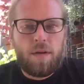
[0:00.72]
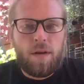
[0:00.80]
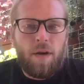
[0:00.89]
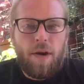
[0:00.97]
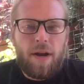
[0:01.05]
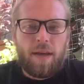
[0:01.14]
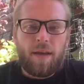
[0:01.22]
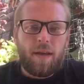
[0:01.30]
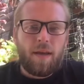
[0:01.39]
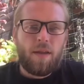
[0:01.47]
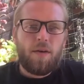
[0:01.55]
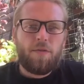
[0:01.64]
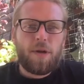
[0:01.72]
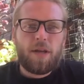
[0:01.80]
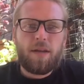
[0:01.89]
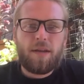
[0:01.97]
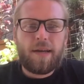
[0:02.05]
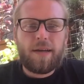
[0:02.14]
Alrighty, hello
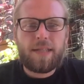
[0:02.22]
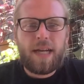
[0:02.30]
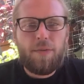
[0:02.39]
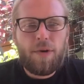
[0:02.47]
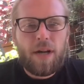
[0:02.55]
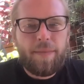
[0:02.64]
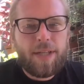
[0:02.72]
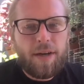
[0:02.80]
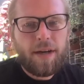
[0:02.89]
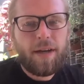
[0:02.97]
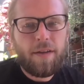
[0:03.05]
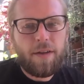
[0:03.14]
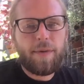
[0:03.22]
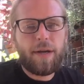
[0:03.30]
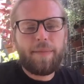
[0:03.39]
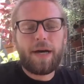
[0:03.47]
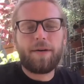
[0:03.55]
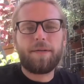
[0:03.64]
everybody. Uh, today we're going to be talking a little bit
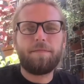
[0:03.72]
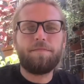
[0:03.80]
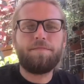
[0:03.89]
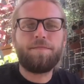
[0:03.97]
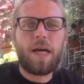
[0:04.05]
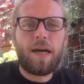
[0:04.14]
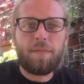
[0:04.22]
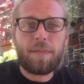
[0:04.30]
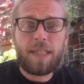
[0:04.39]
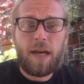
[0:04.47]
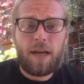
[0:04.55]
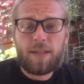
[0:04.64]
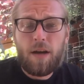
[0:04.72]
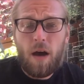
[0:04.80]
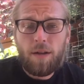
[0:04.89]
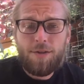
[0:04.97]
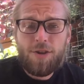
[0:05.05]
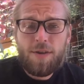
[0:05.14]
about um,
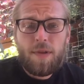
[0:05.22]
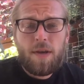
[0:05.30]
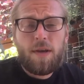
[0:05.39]
deontology,